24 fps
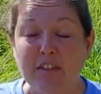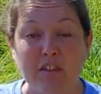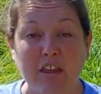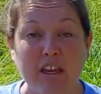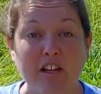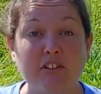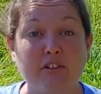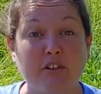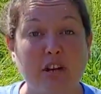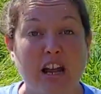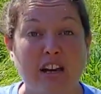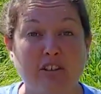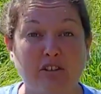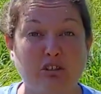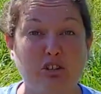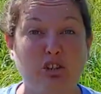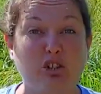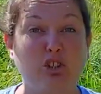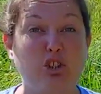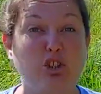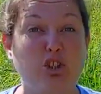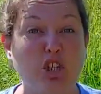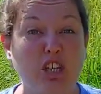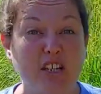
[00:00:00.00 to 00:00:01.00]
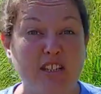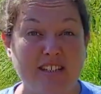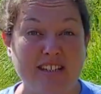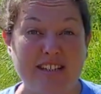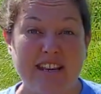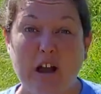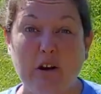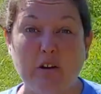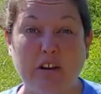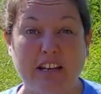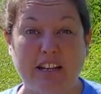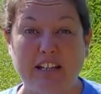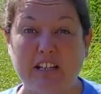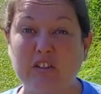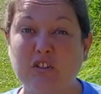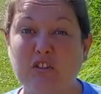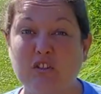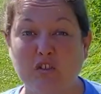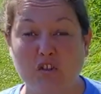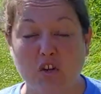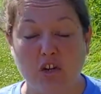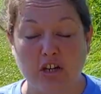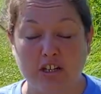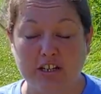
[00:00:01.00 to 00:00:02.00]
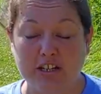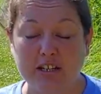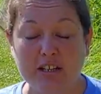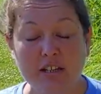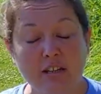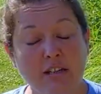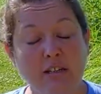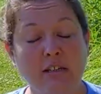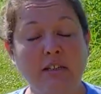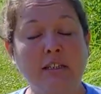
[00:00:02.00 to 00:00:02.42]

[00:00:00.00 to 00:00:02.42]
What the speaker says: things are actually just now getting started.